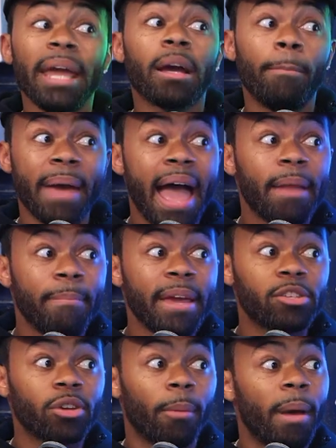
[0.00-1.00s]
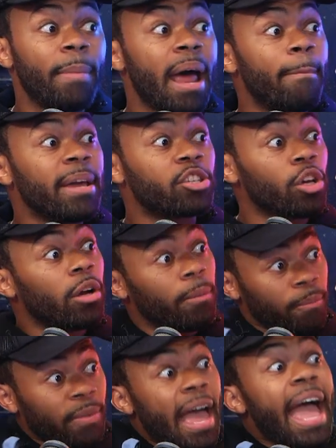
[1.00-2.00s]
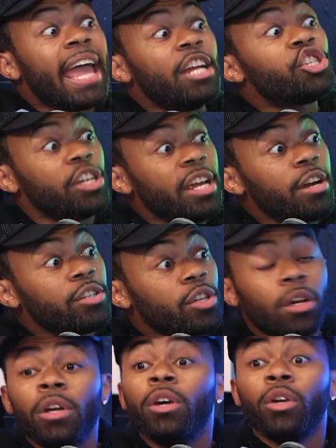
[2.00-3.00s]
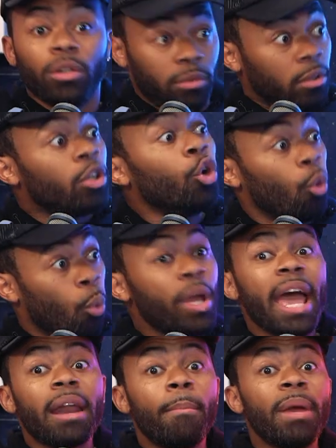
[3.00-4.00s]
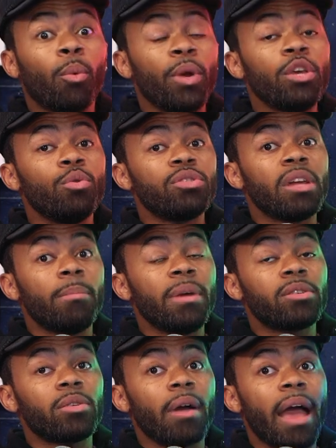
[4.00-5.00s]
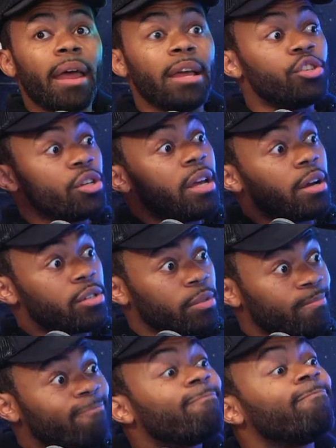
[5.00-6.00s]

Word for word: make a Ooh. bad mixer. Remember no, their mixer's mixer? good. I'm at not gonna lie. Yeah, sure, Behringer sure, has sure, a good mixer. We had a mi- we used their mixer at engineers. Oh,